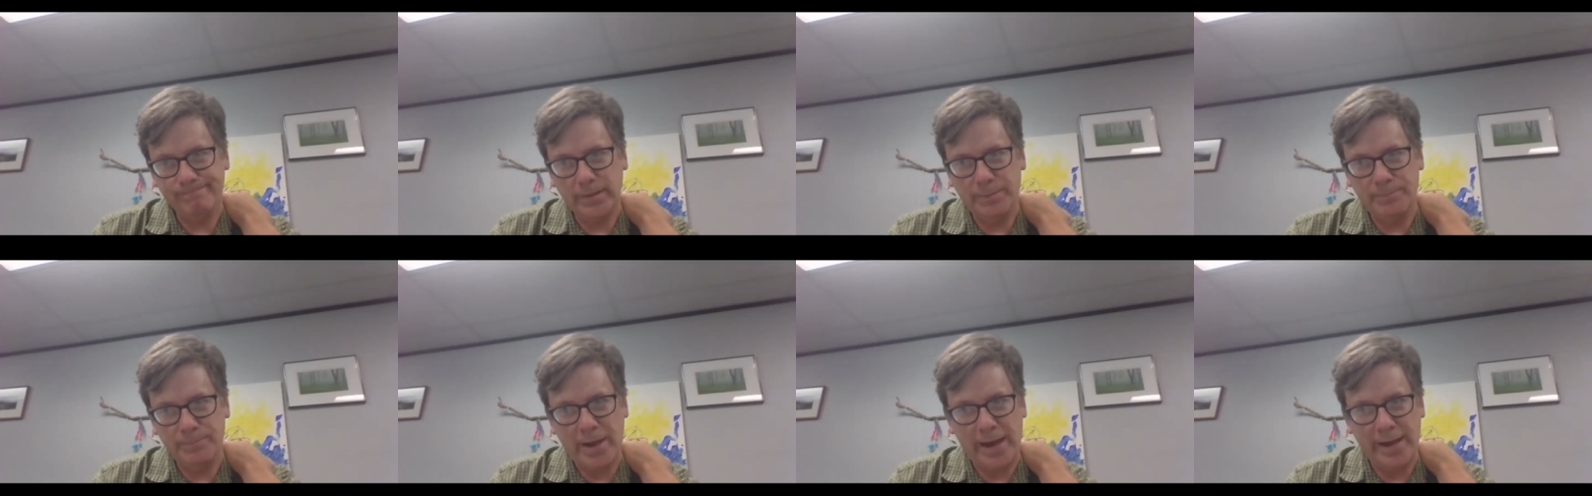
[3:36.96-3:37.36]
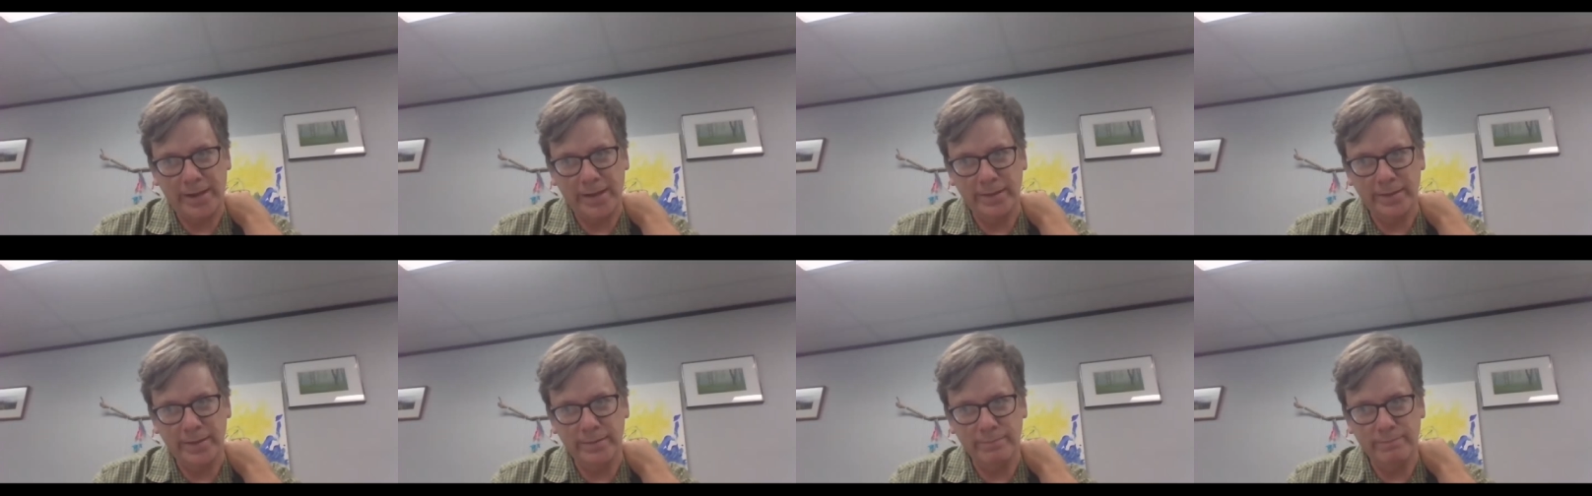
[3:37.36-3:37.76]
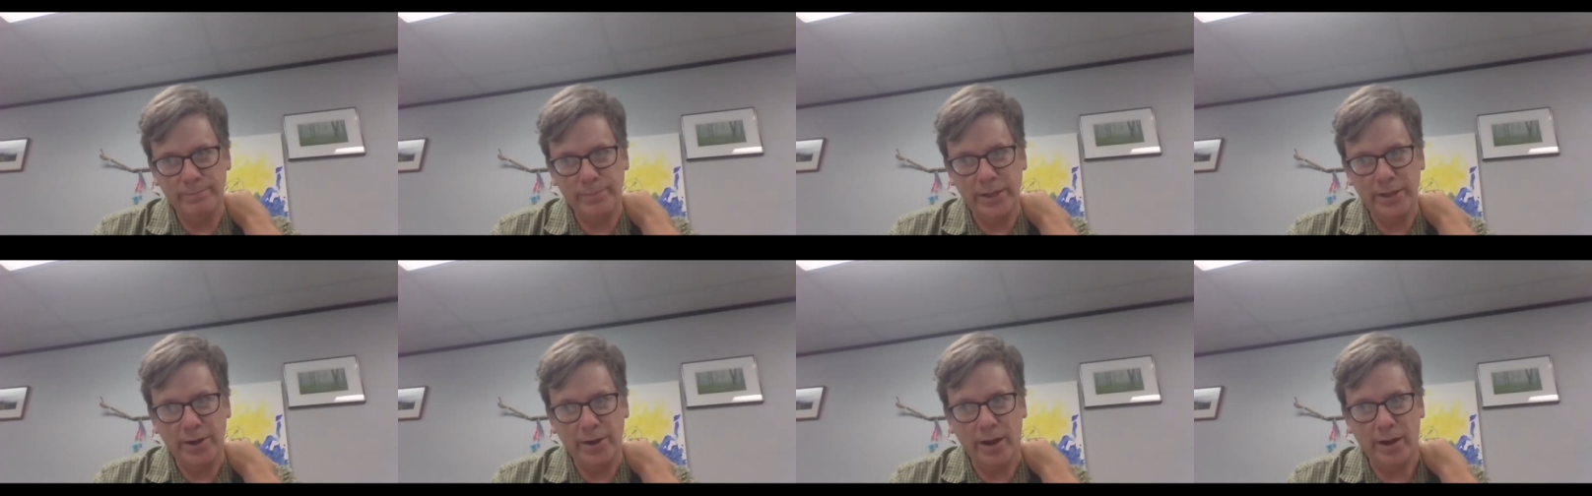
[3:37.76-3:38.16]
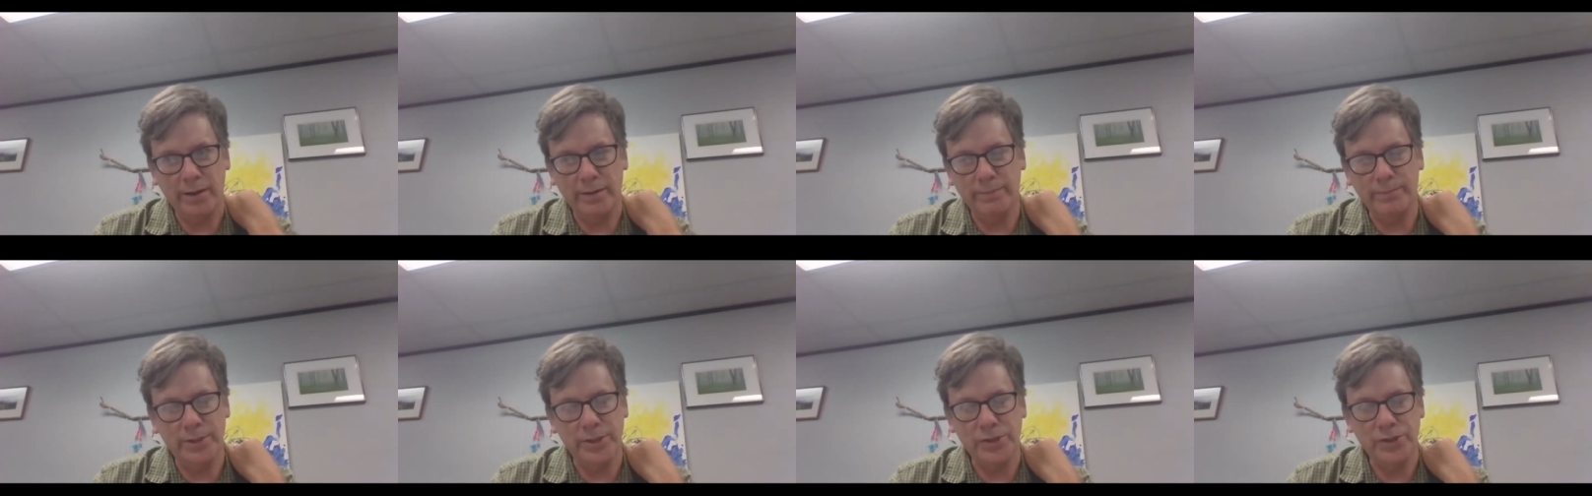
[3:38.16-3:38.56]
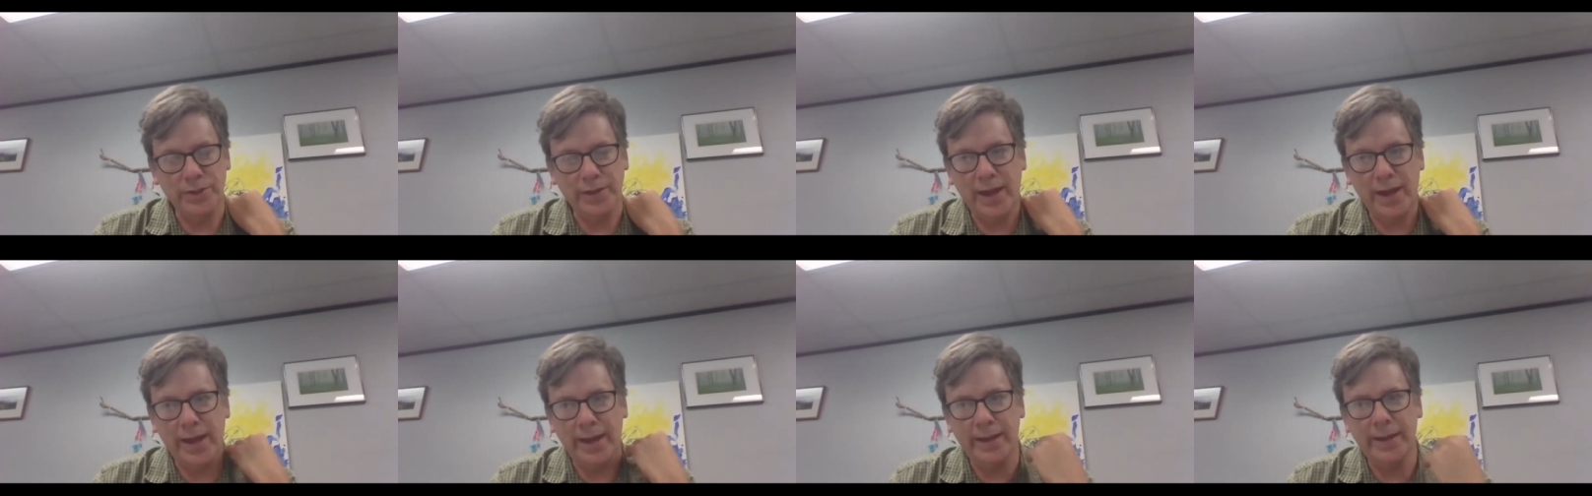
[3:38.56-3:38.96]
back in mid mid
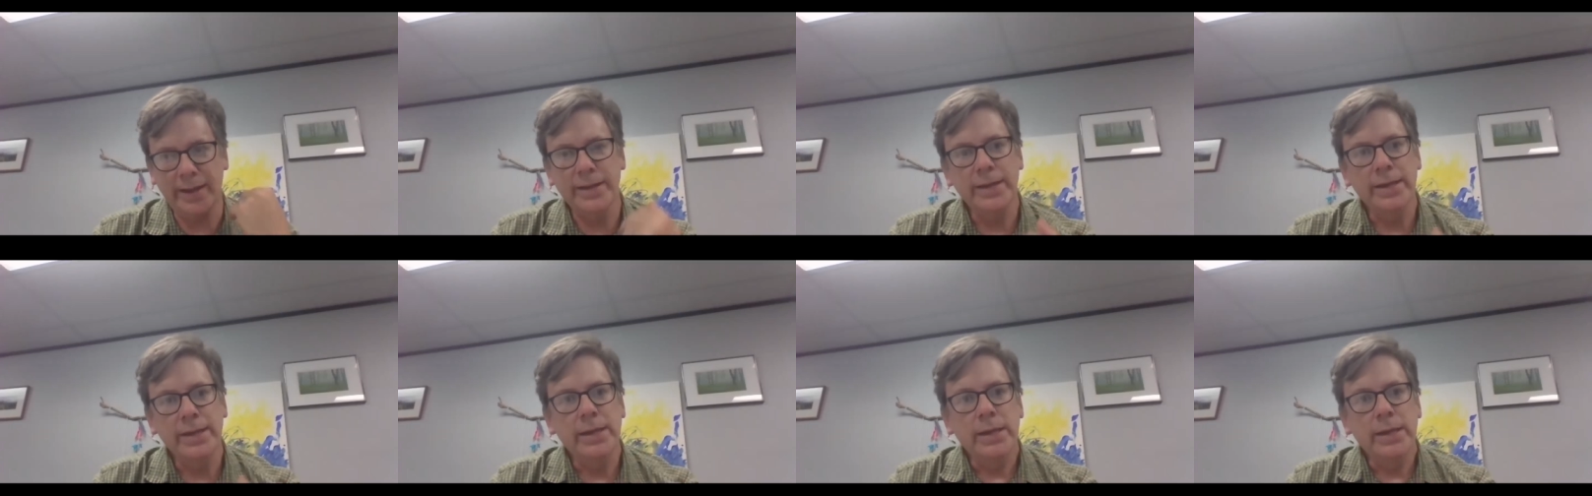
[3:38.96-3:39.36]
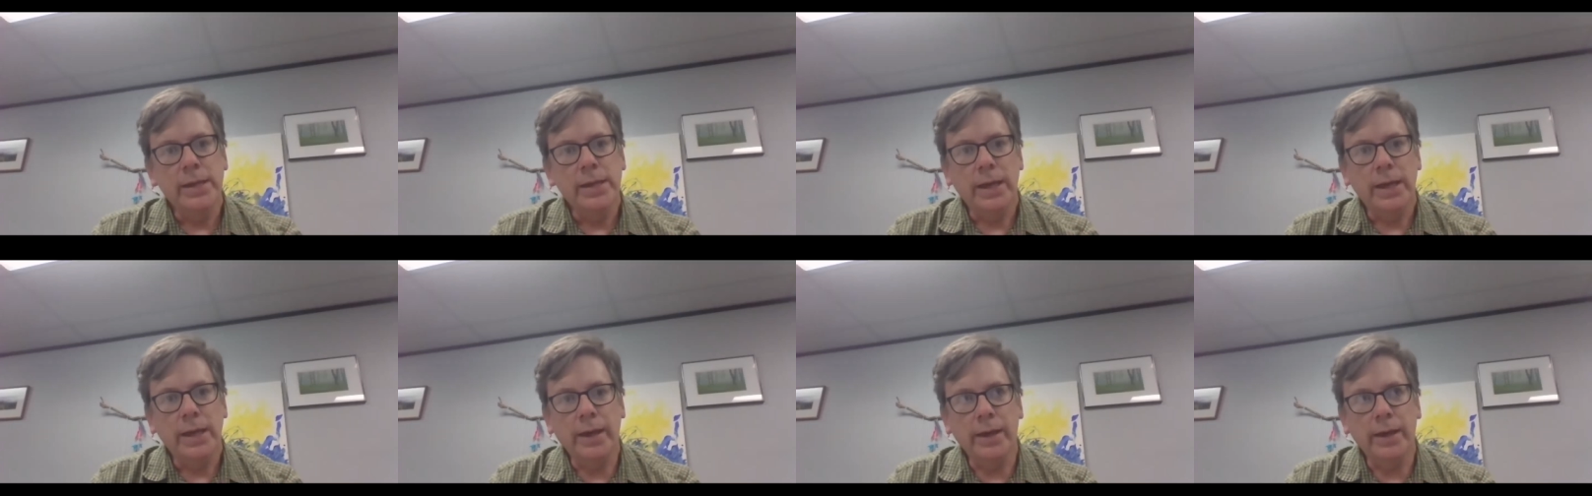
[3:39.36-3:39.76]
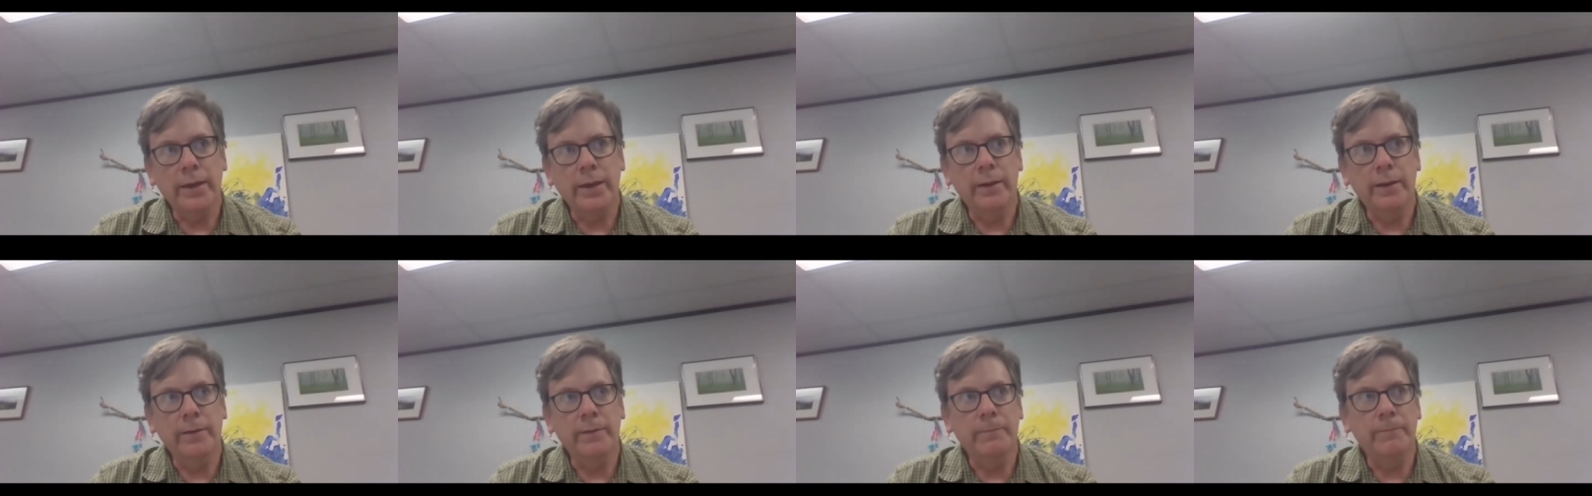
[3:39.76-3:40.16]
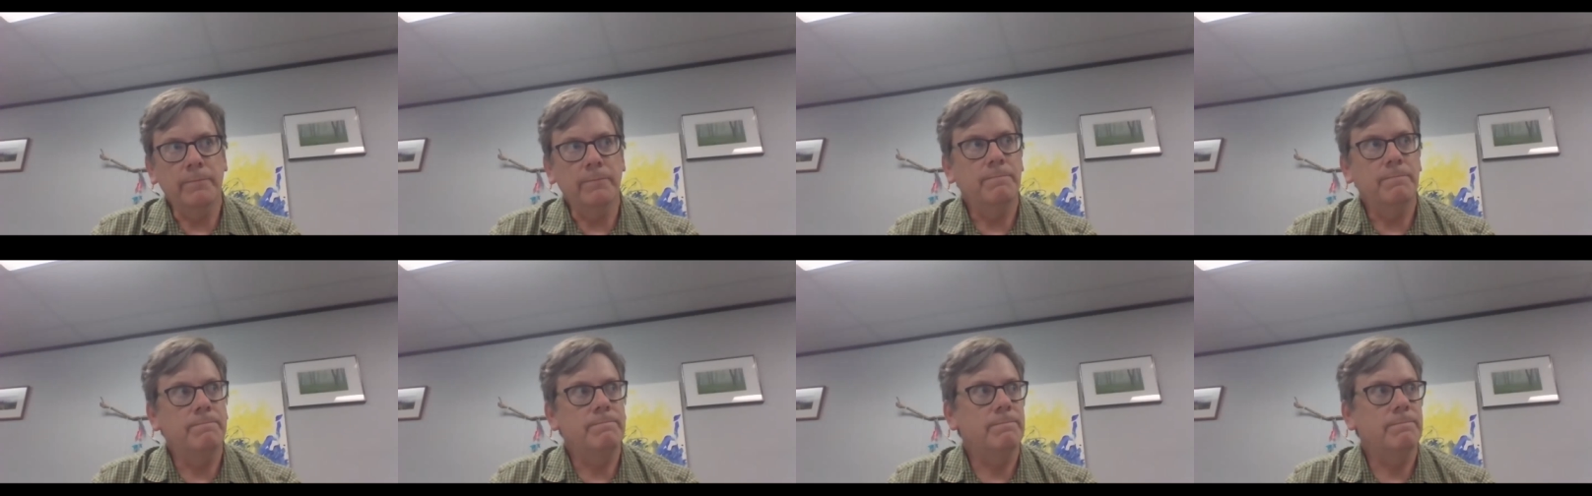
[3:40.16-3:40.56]
july um,